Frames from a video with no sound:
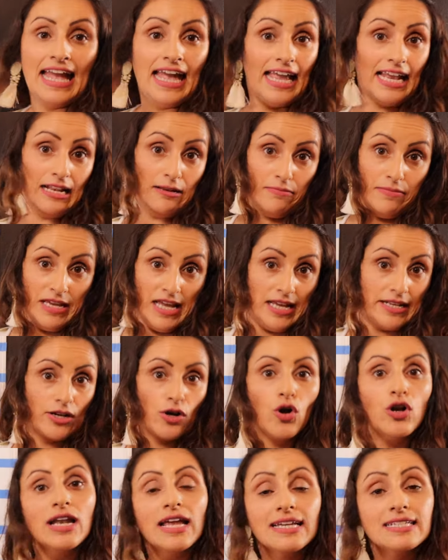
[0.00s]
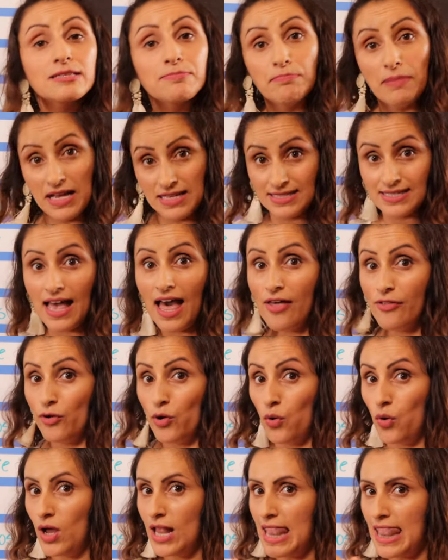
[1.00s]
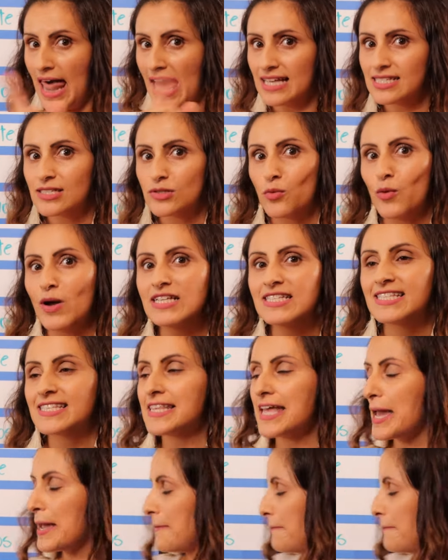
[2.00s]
el miércoles pasado, last Wednesday.